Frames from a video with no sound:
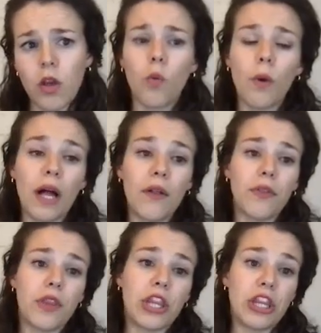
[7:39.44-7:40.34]

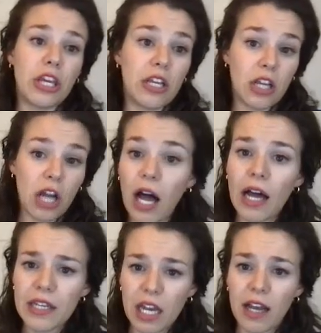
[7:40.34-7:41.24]
Well, the
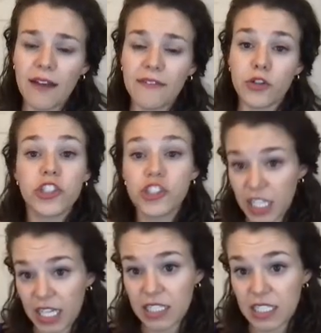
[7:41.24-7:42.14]
God of
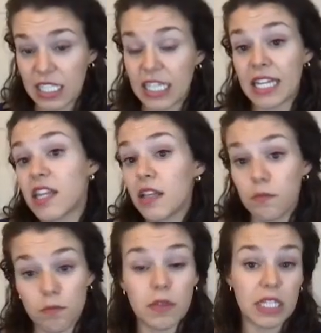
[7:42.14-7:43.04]
Christianity and
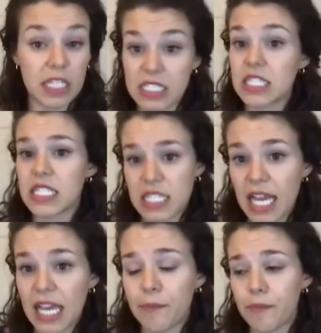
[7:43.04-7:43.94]
this is the
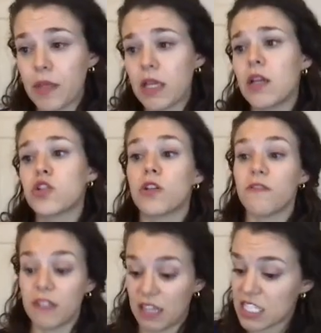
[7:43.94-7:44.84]
same
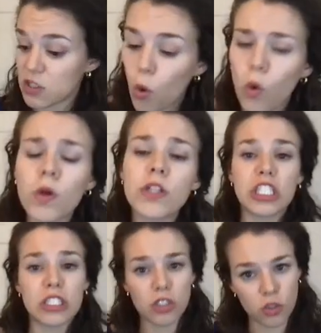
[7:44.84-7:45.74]
sort of this
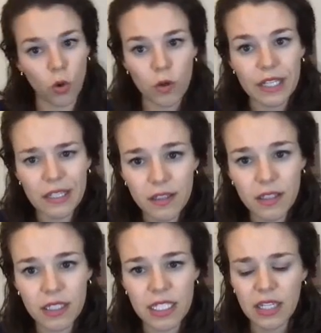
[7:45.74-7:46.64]
origin story
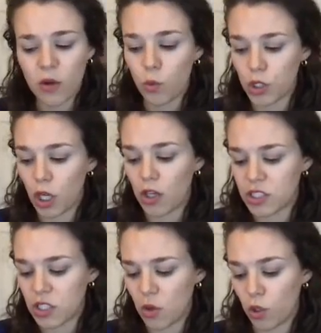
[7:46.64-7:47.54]
would
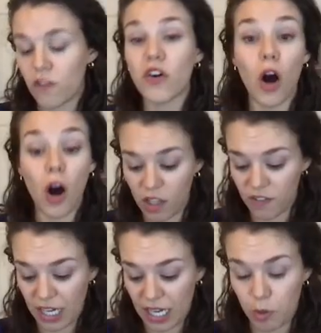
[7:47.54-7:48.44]
also work for all of
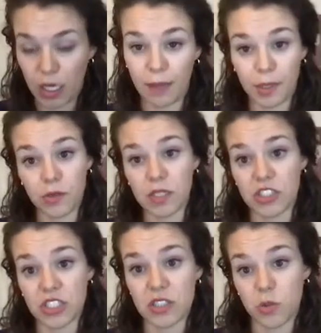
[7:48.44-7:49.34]
our Abrahamic
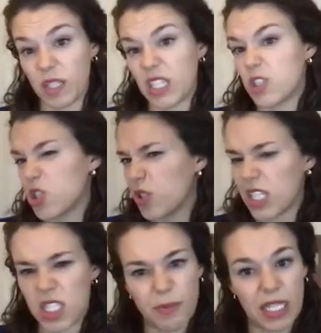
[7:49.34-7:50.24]
religions, meaning
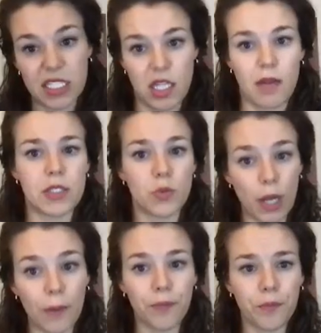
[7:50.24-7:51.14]
Judaism and Islam as
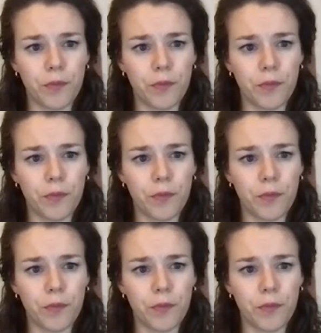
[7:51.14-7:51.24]
well.